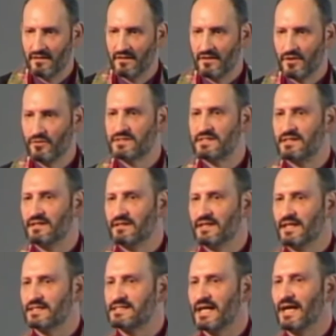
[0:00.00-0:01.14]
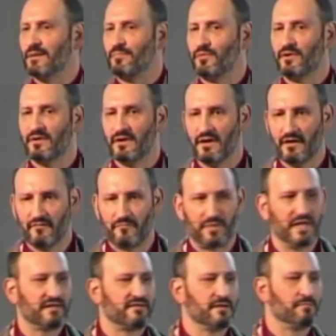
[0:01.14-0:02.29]
used the example of
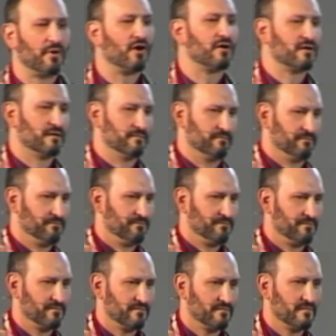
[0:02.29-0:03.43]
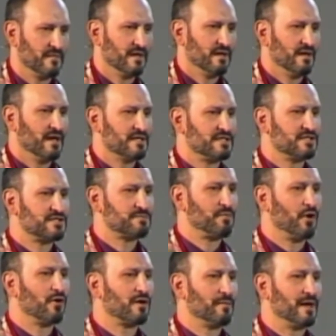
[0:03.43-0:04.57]
P.T. Barnum as he
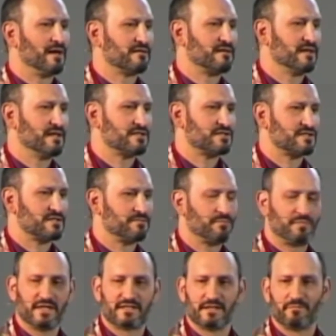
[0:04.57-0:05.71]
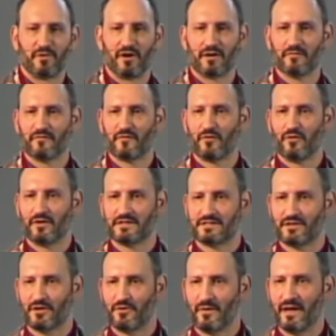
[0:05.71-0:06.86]
spoke about this. P.T. Barnum, of course, the
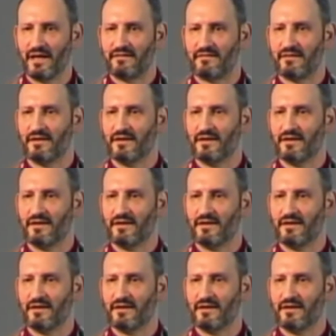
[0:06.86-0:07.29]
great